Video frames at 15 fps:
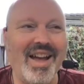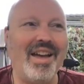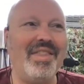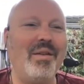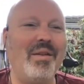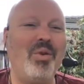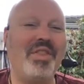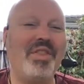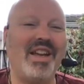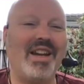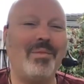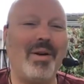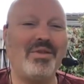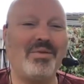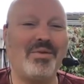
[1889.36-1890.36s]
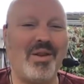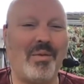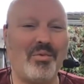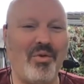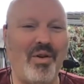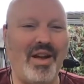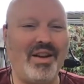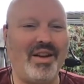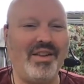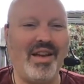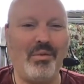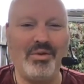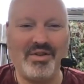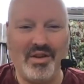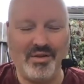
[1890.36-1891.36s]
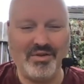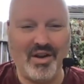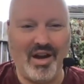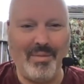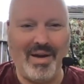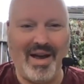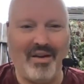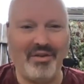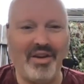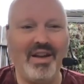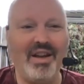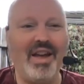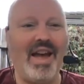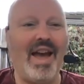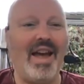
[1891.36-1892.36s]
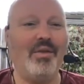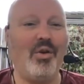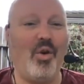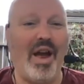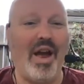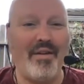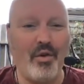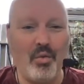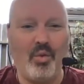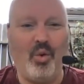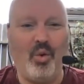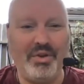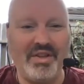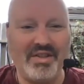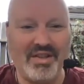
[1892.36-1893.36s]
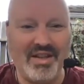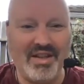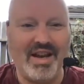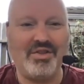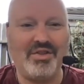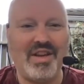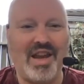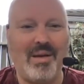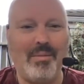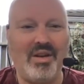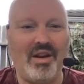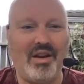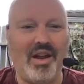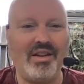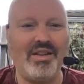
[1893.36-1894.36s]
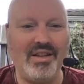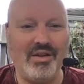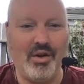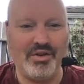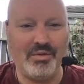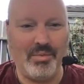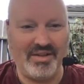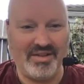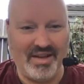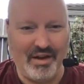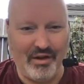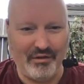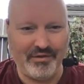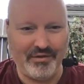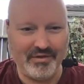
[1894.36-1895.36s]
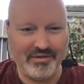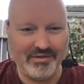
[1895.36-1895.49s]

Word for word: and then when the database was upgraded, there was no timeout, and everyone, all these connections came in, and I DDoSed myself.